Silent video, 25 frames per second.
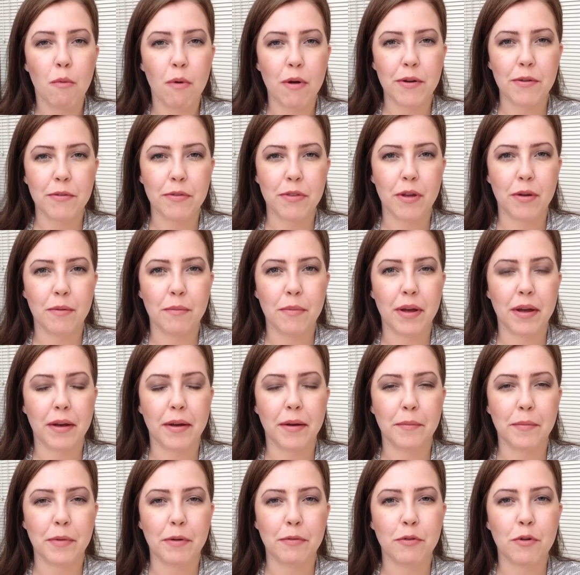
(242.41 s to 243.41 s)
one of them,
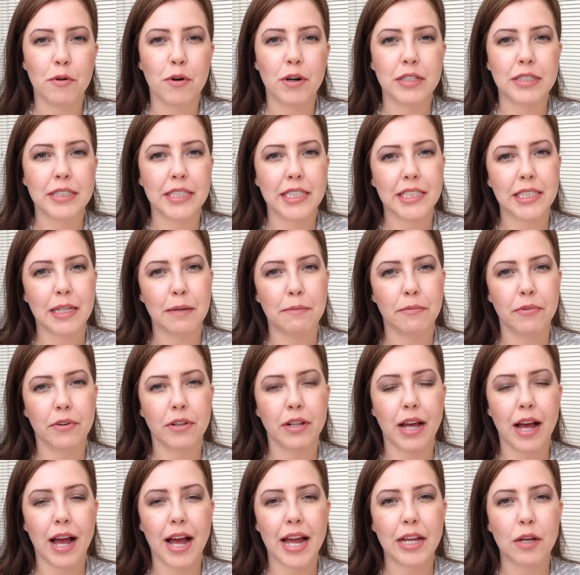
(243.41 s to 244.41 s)
of course, except for
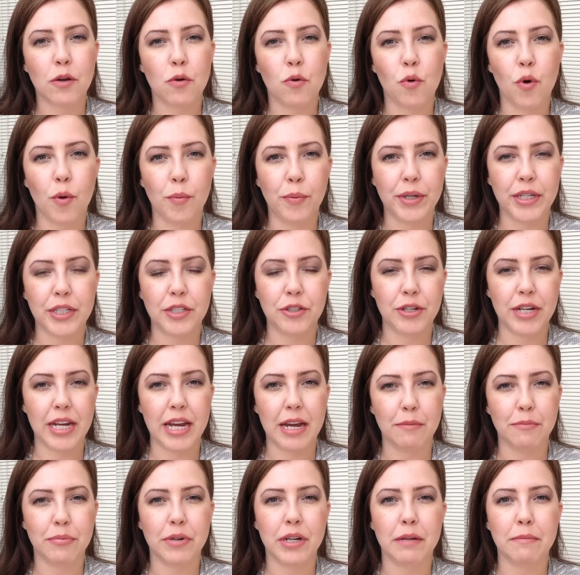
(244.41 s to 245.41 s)
the Eyekohl, because you
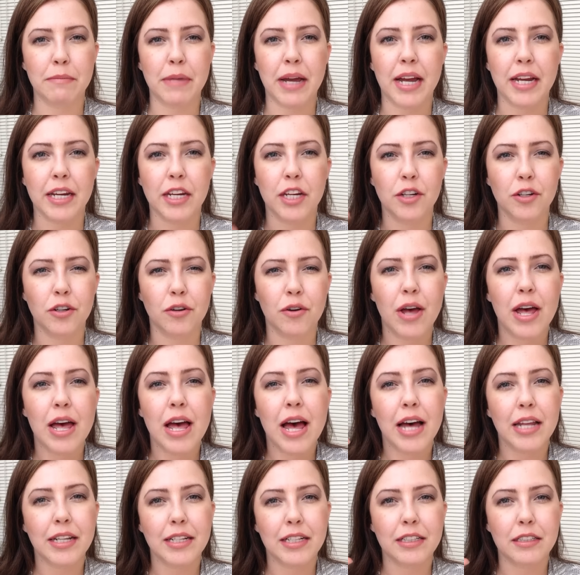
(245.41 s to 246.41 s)
can't bring back, you know,
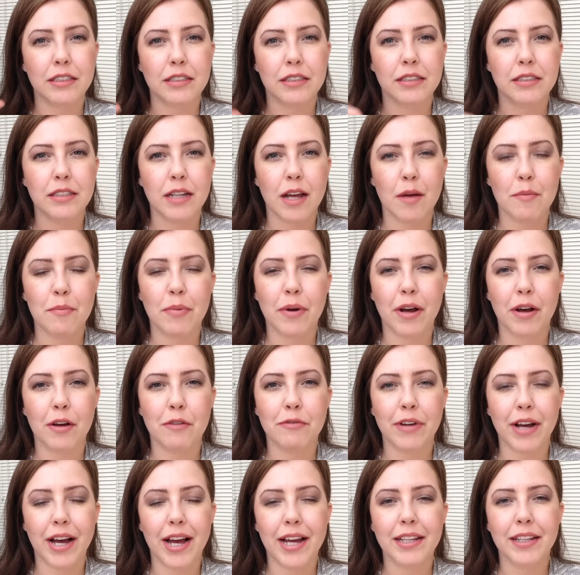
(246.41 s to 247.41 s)
a little stub
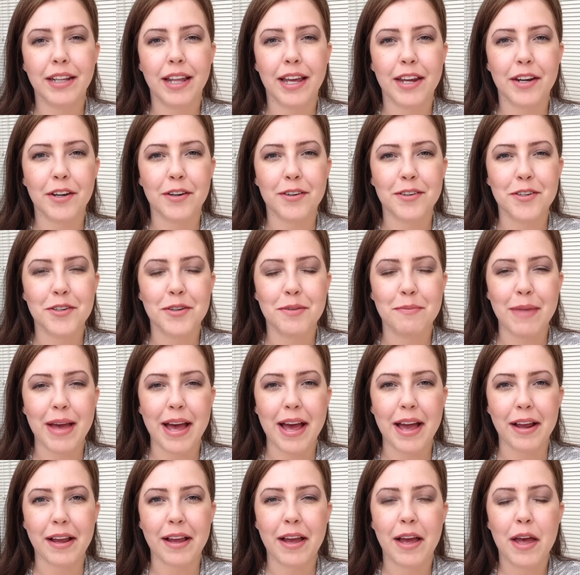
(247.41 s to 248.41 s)
of eyeliner to
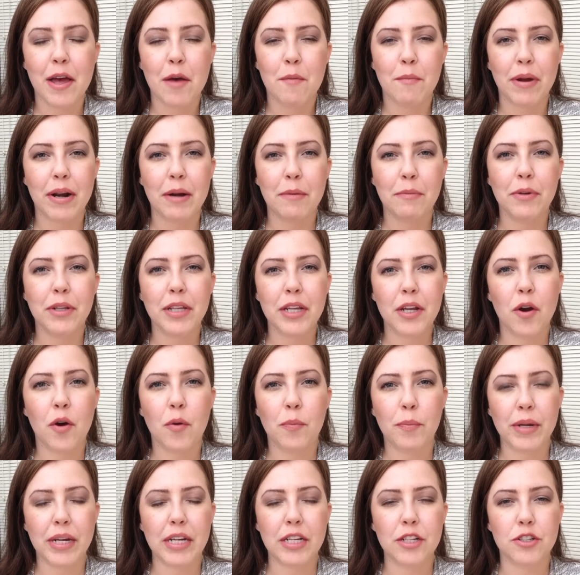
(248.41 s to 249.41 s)
MAC. But I'm really
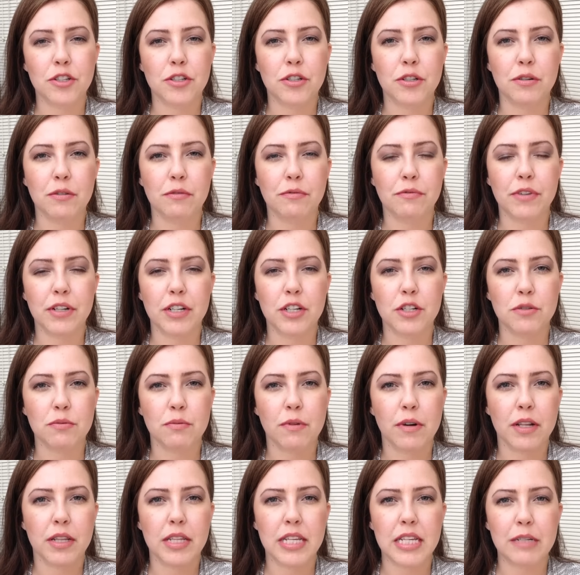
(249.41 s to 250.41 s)
hoping to finish
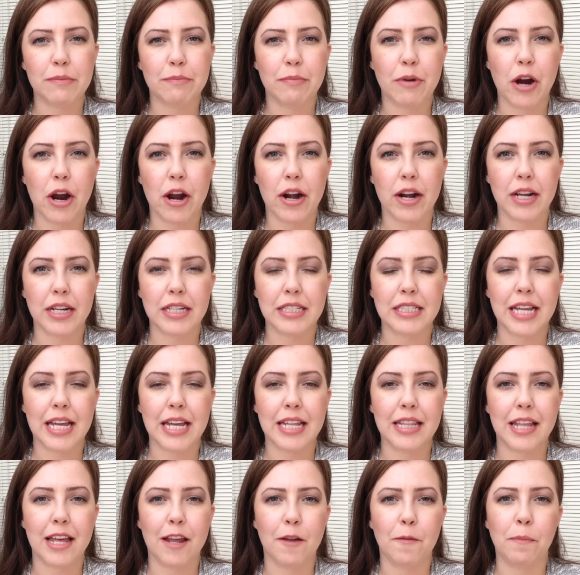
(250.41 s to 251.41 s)
one of these products
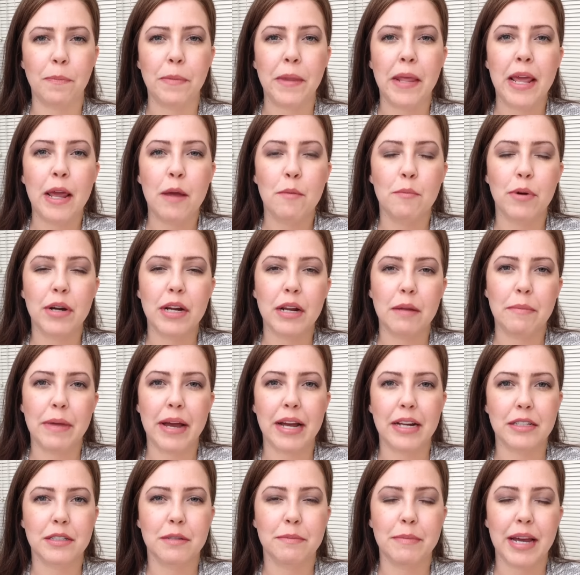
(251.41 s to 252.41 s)
and then bring it
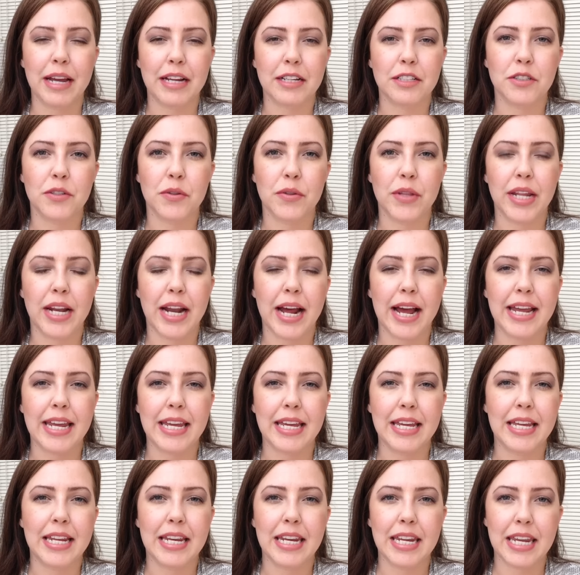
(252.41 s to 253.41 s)
back to MAC so that I
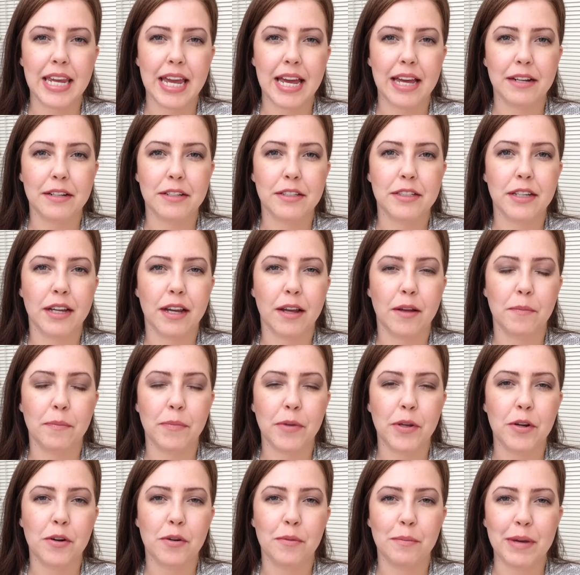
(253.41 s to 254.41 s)
can get,
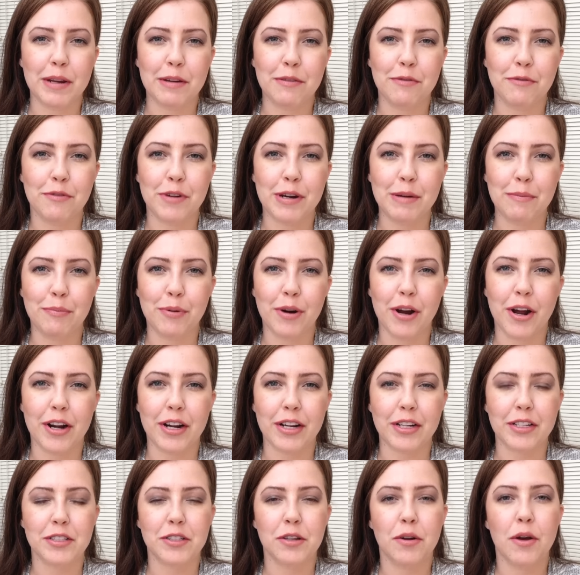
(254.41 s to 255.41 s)
you know, my free
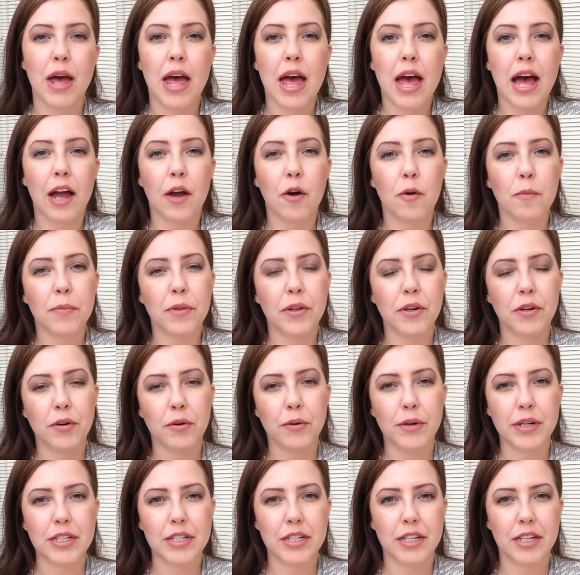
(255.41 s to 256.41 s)
product. So I hope that you're
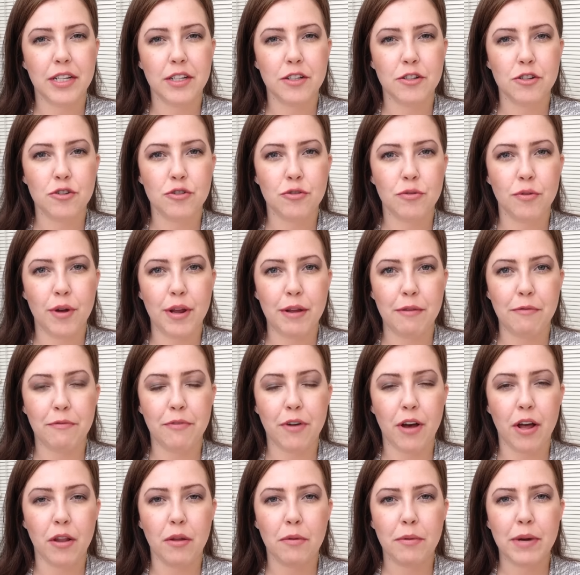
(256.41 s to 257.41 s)
going to enjoy
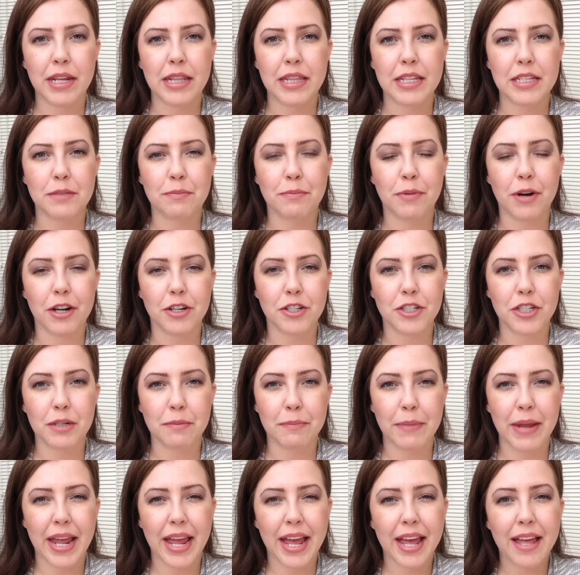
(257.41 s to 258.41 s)
following this
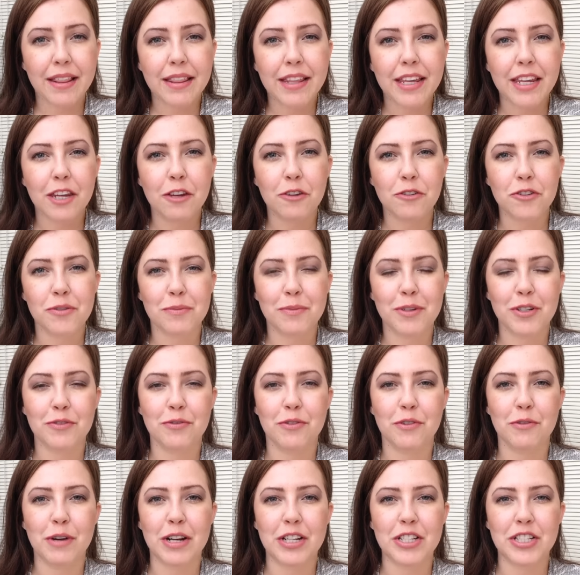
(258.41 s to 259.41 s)
project pan. Thank you so much
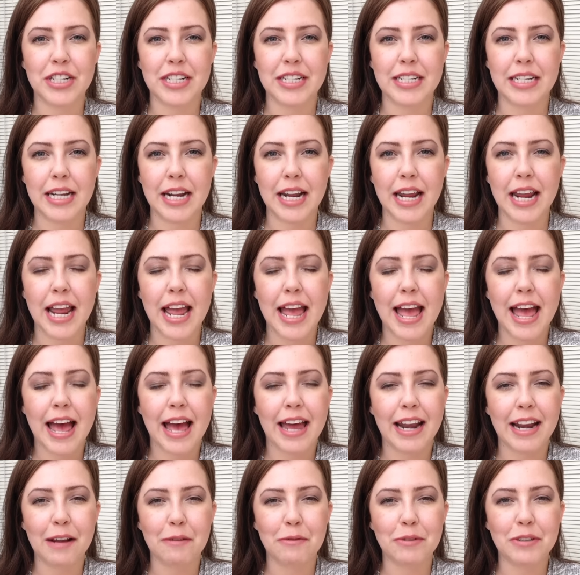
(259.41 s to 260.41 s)
for watching today,
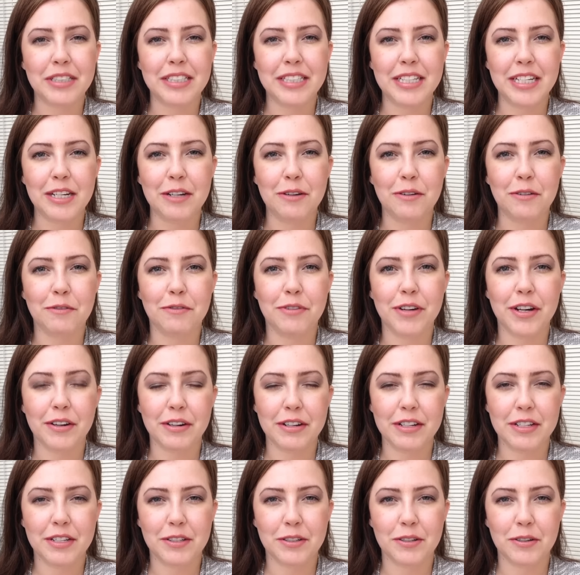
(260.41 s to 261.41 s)
and I will see you
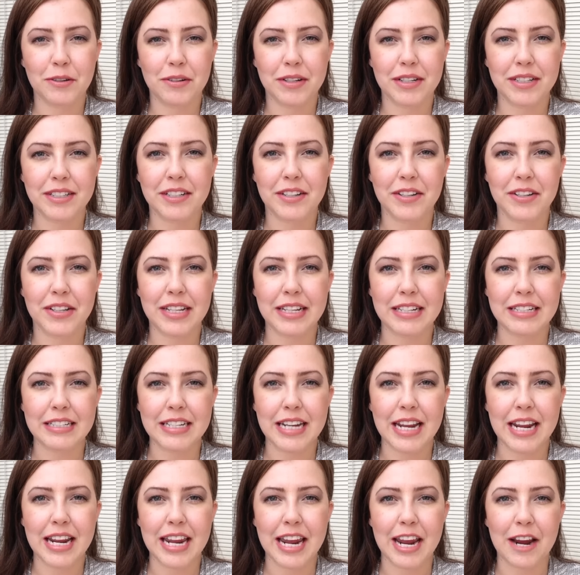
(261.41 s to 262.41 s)
very soon. Until then,
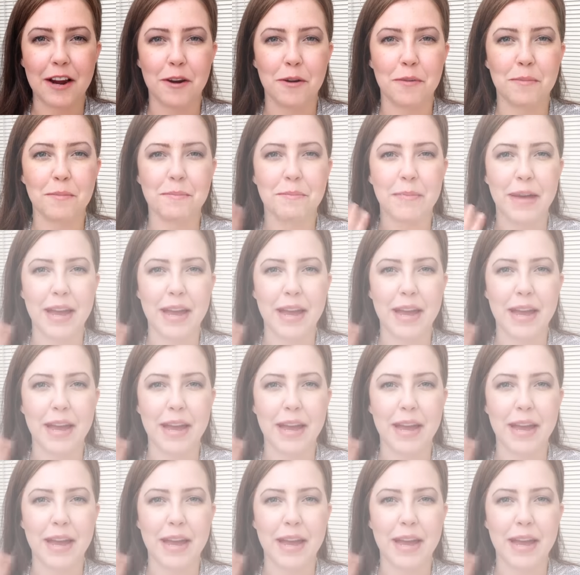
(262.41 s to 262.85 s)
take care.